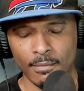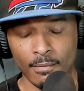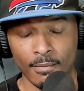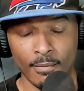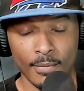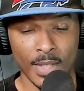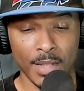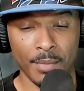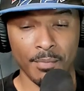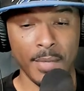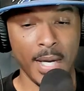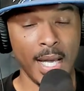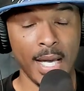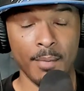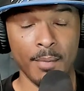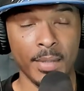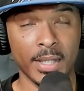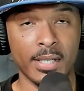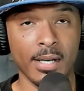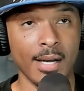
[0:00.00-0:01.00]
Man,
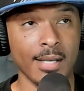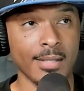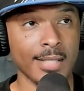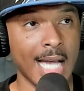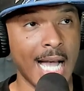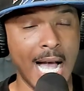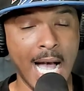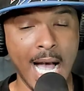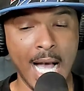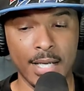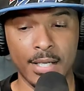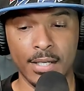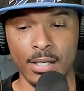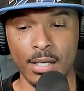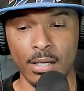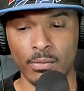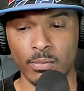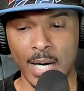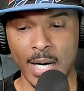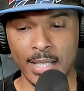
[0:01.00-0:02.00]
because, you
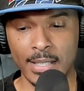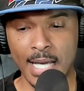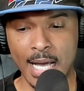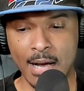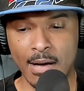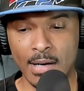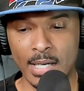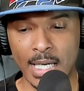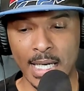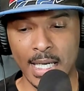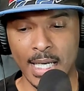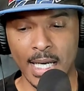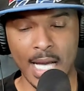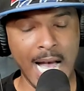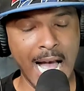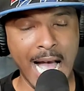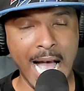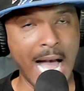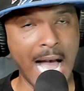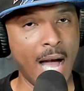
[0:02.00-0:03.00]
know, right now,
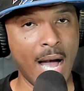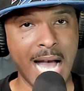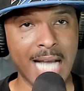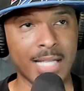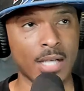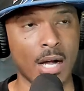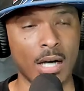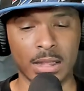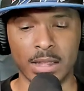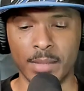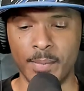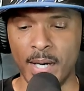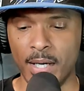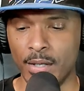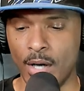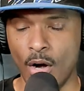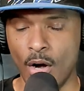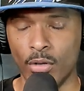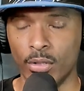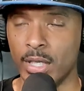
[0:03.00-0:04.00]
I talked about
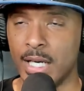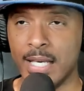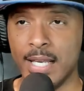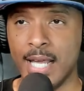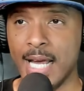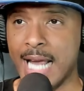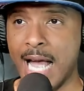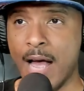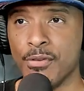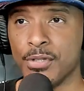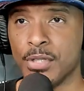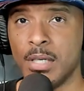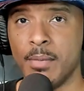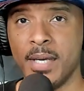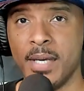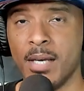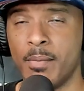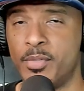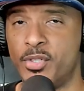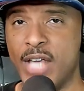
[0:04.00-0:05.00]
earlier, like, I was going to
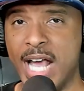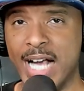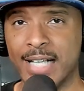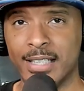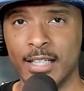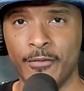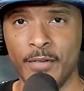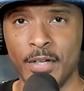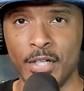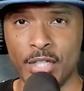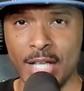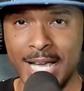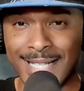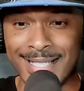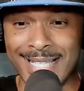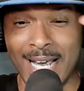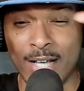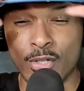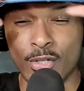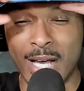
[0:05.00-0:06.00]
be objective and
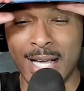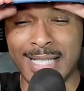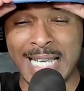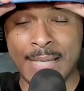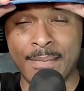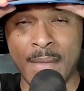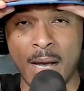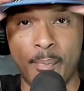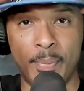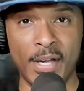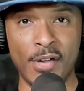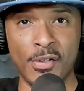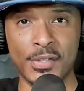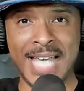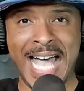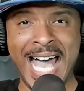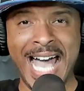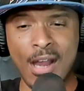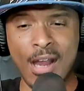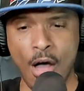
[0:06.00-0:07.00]
try to take my Bills
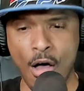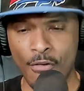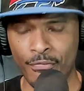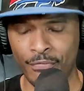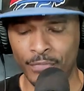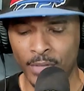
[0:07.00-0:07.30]
hat off.